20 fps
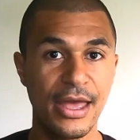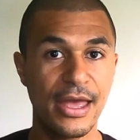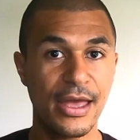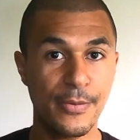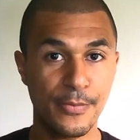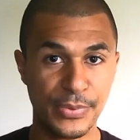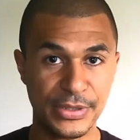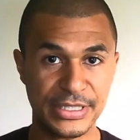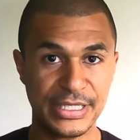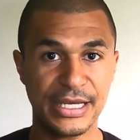
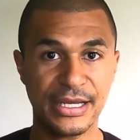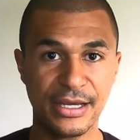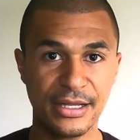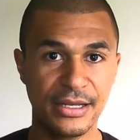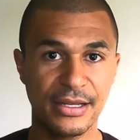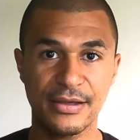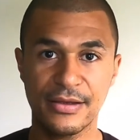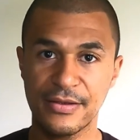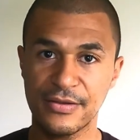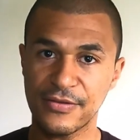In
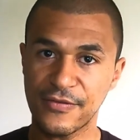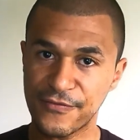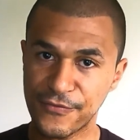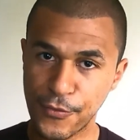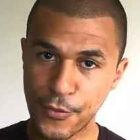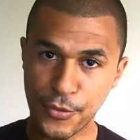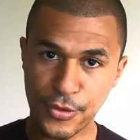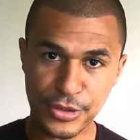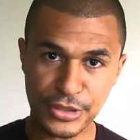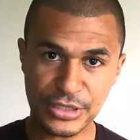particular, the
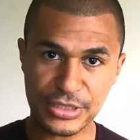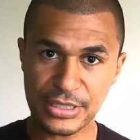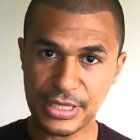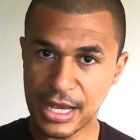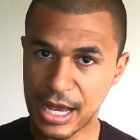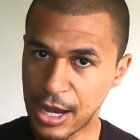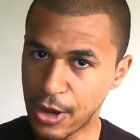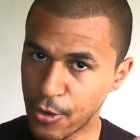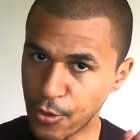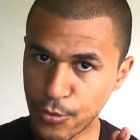focus,
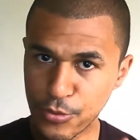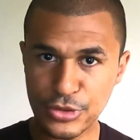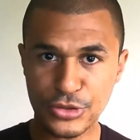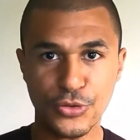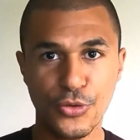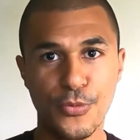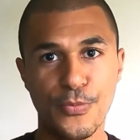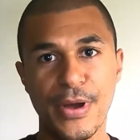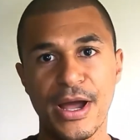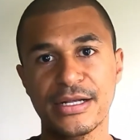I always
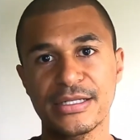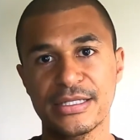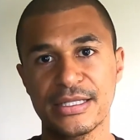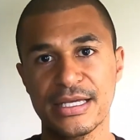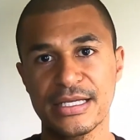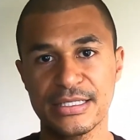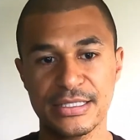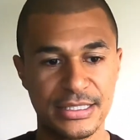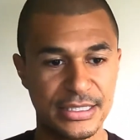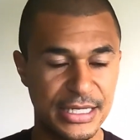go back to
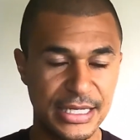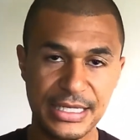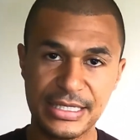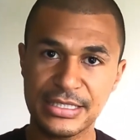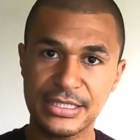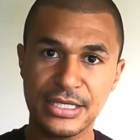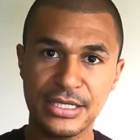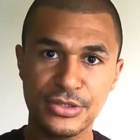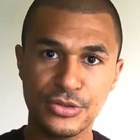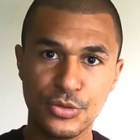this,
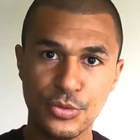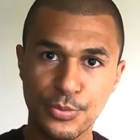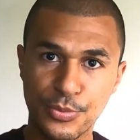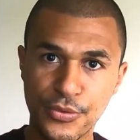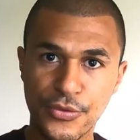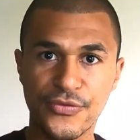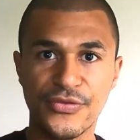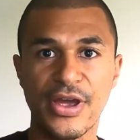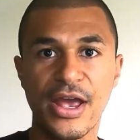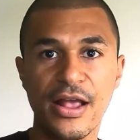is to
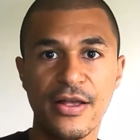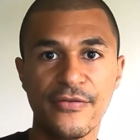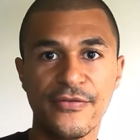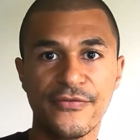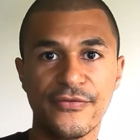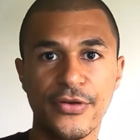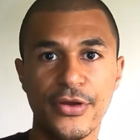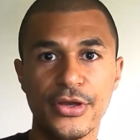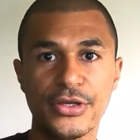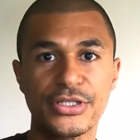improve your
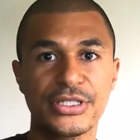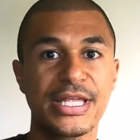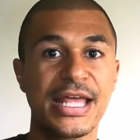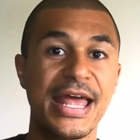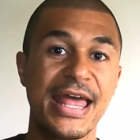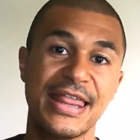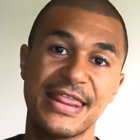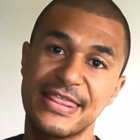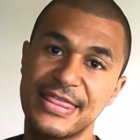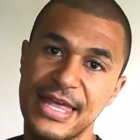health first,
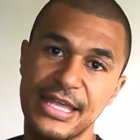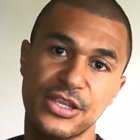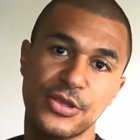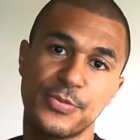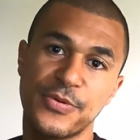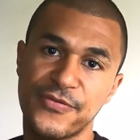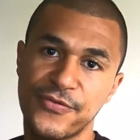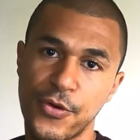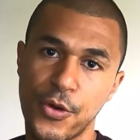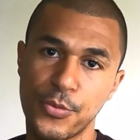then
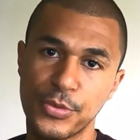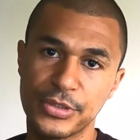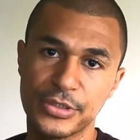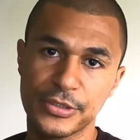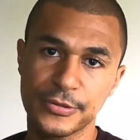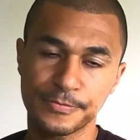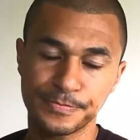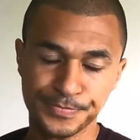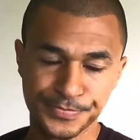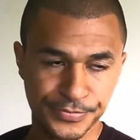your
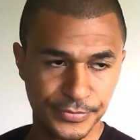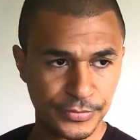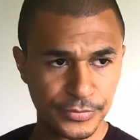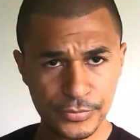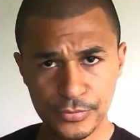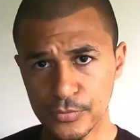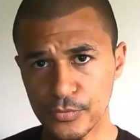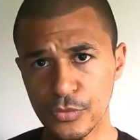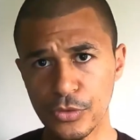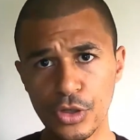performance.
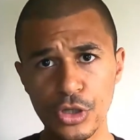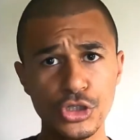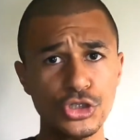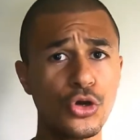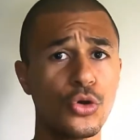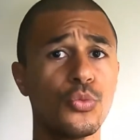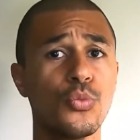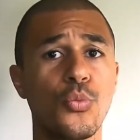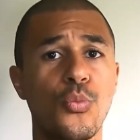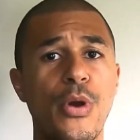
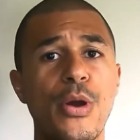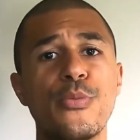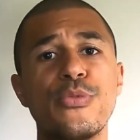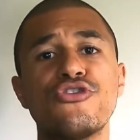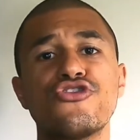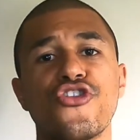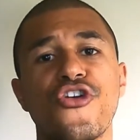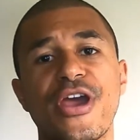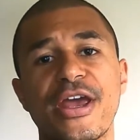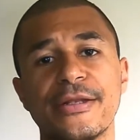So when
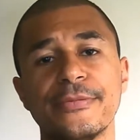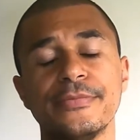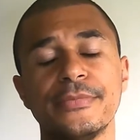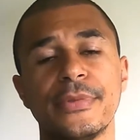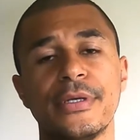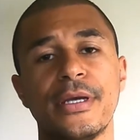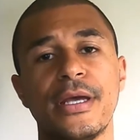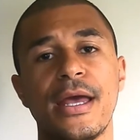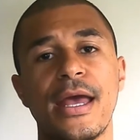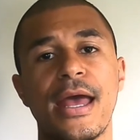we train,
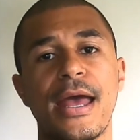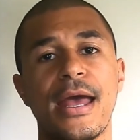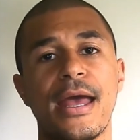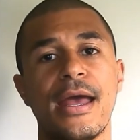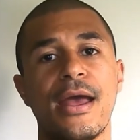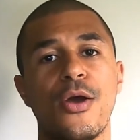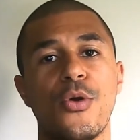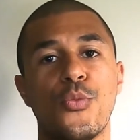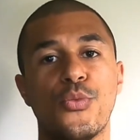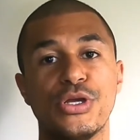
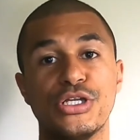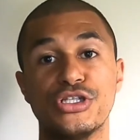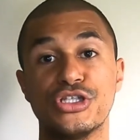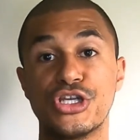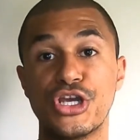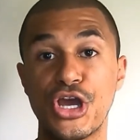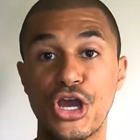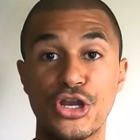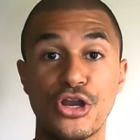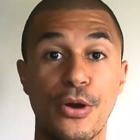we
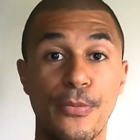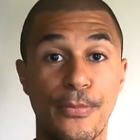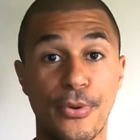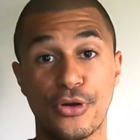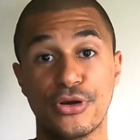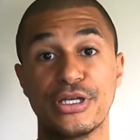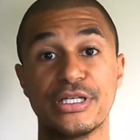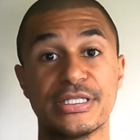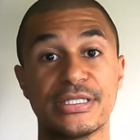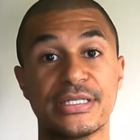turn our
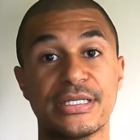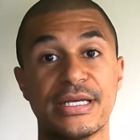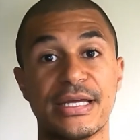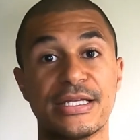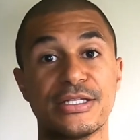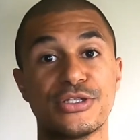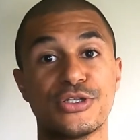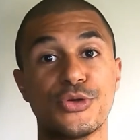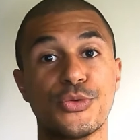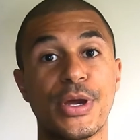bodies
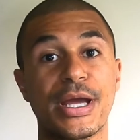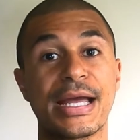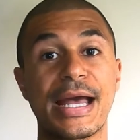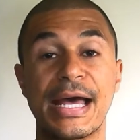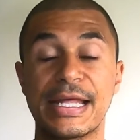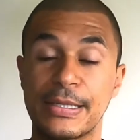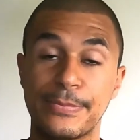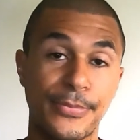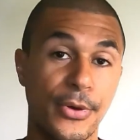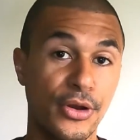into a
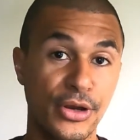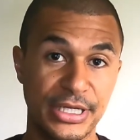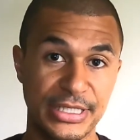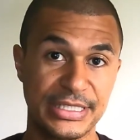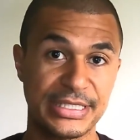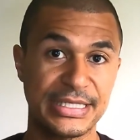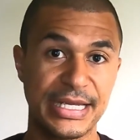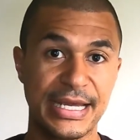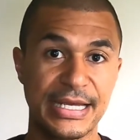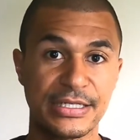catabolic
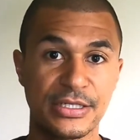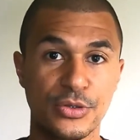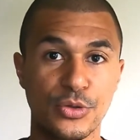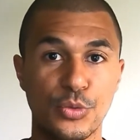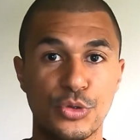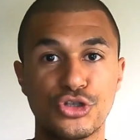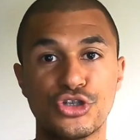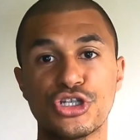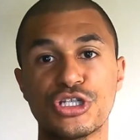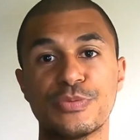state,
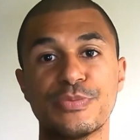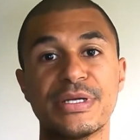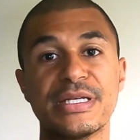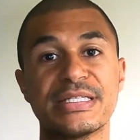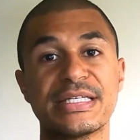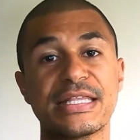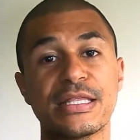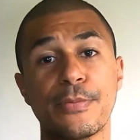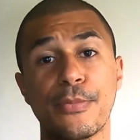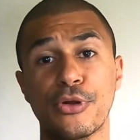which just
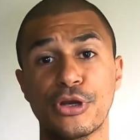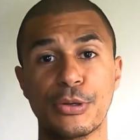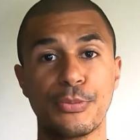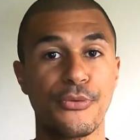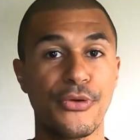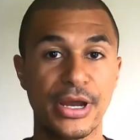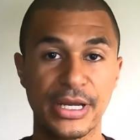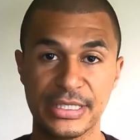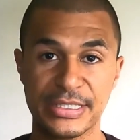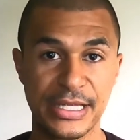means that the body
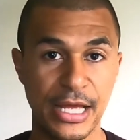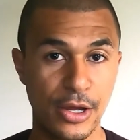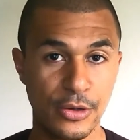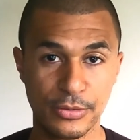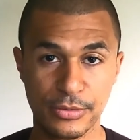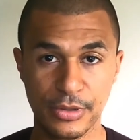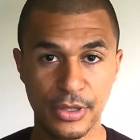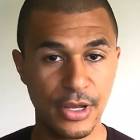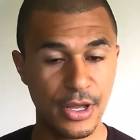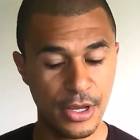breaks
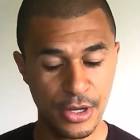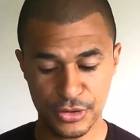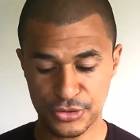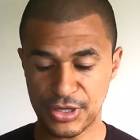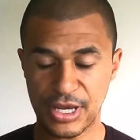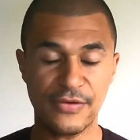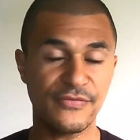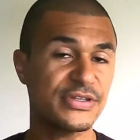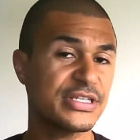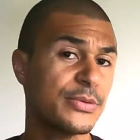down.
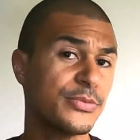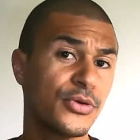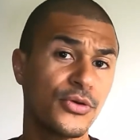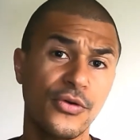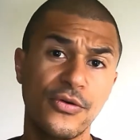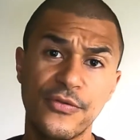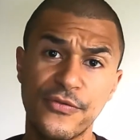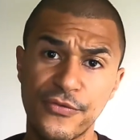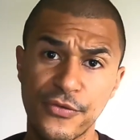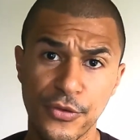So every time you're
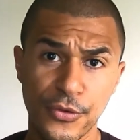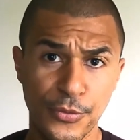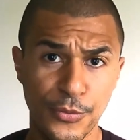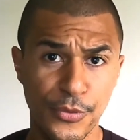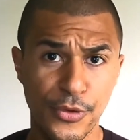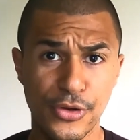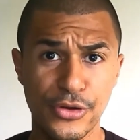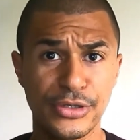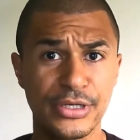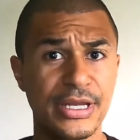going for a
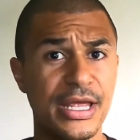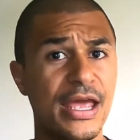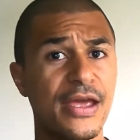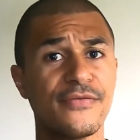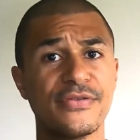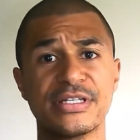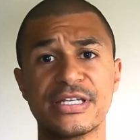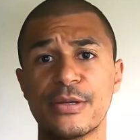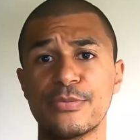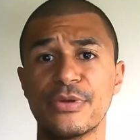run,
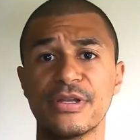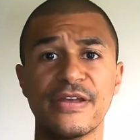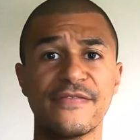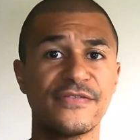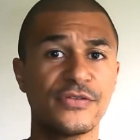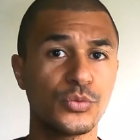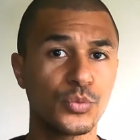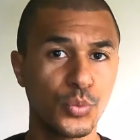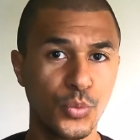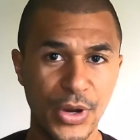every time you're
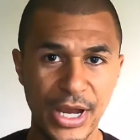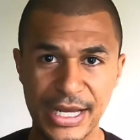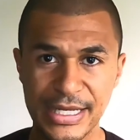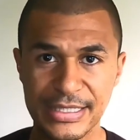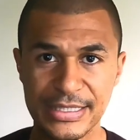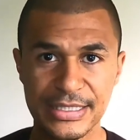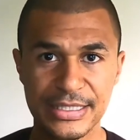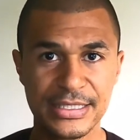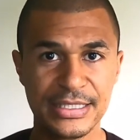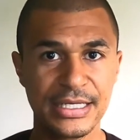lifting
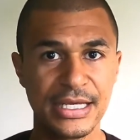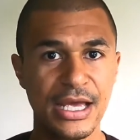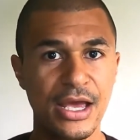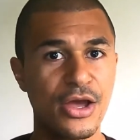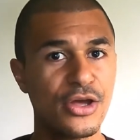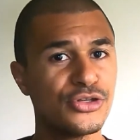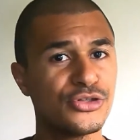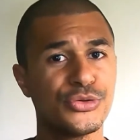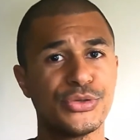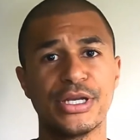weights,
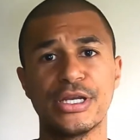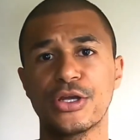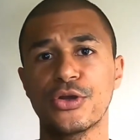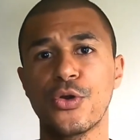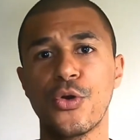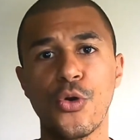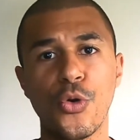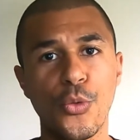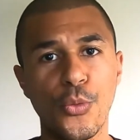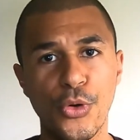doing any
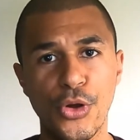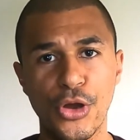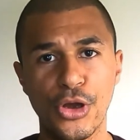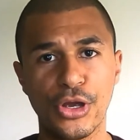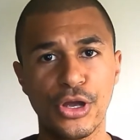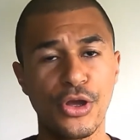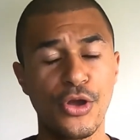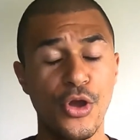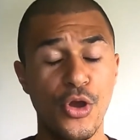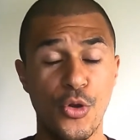core
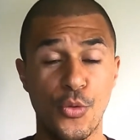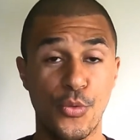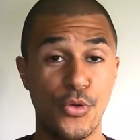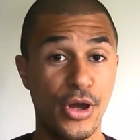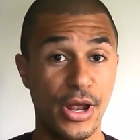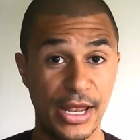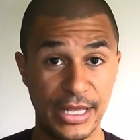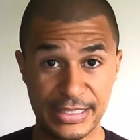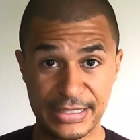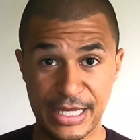work, we
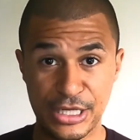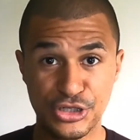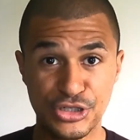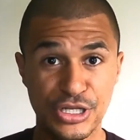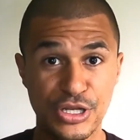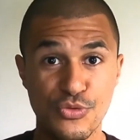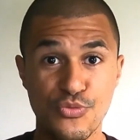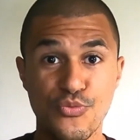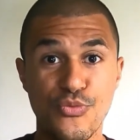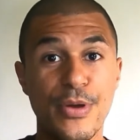are
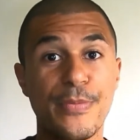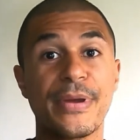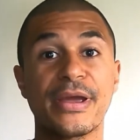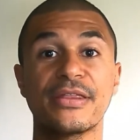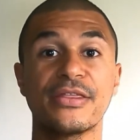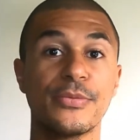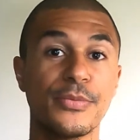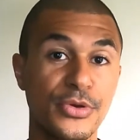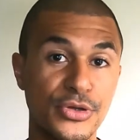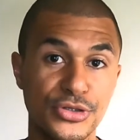essentially
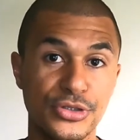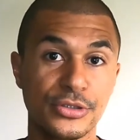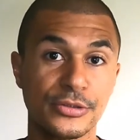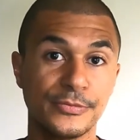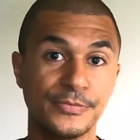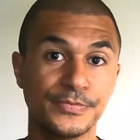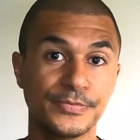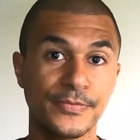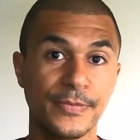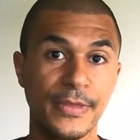ripping the
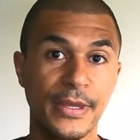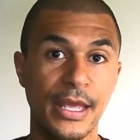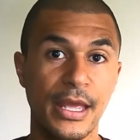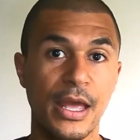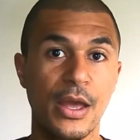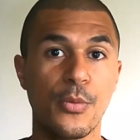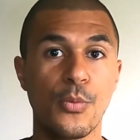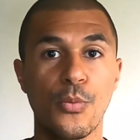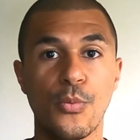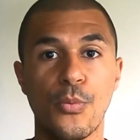muscle.
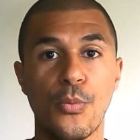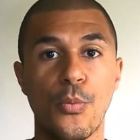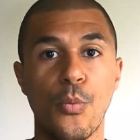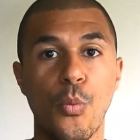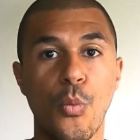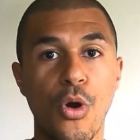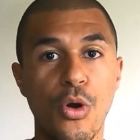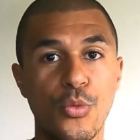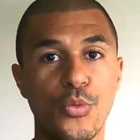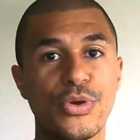And
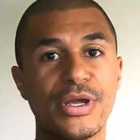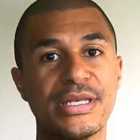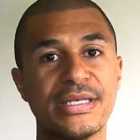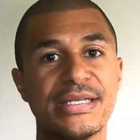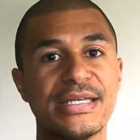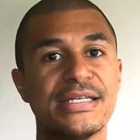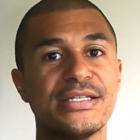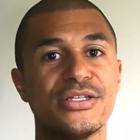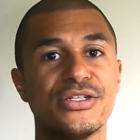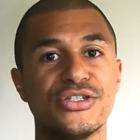what we
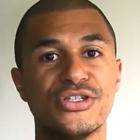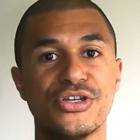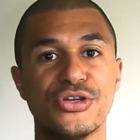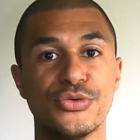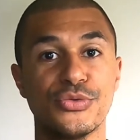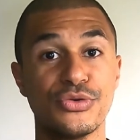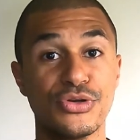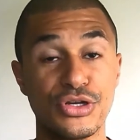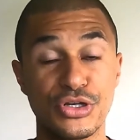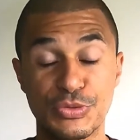need to
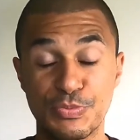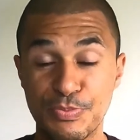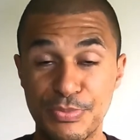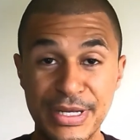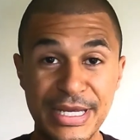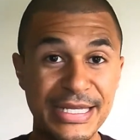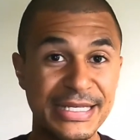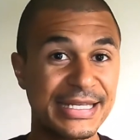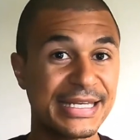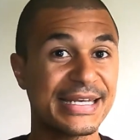do is
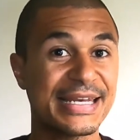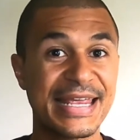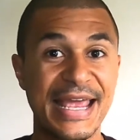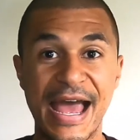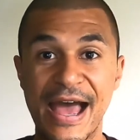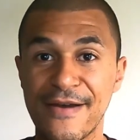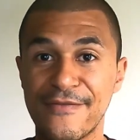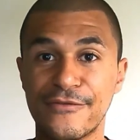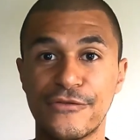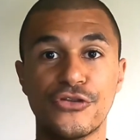immediately
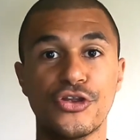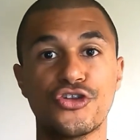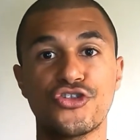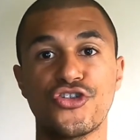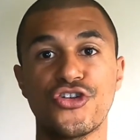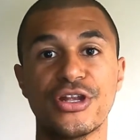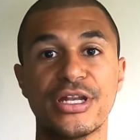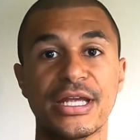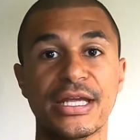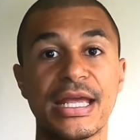after the
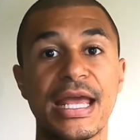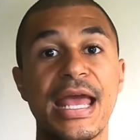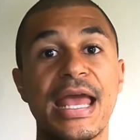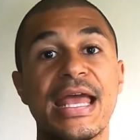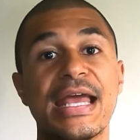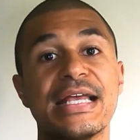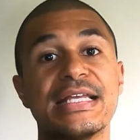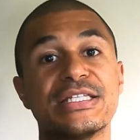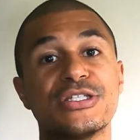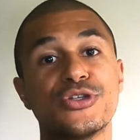training
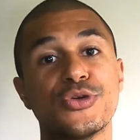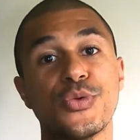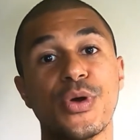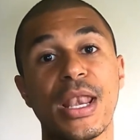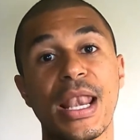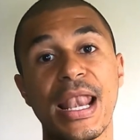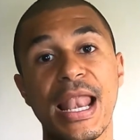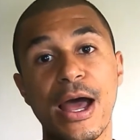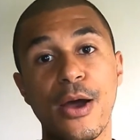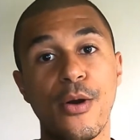is to
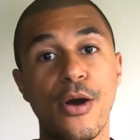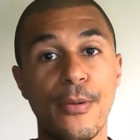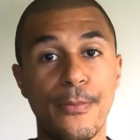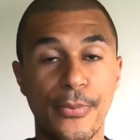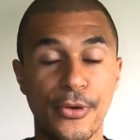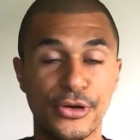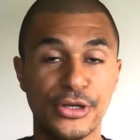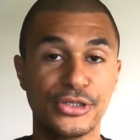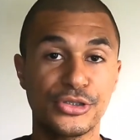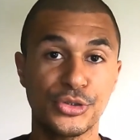allow our
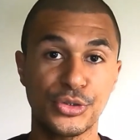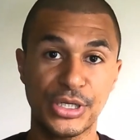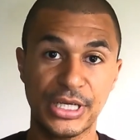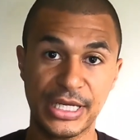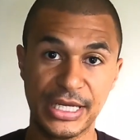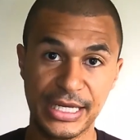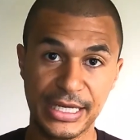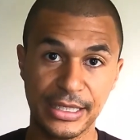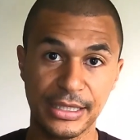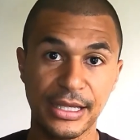body to
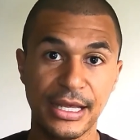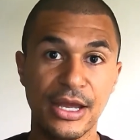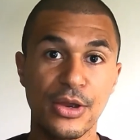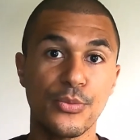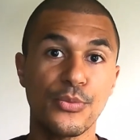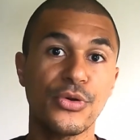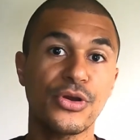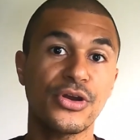heal and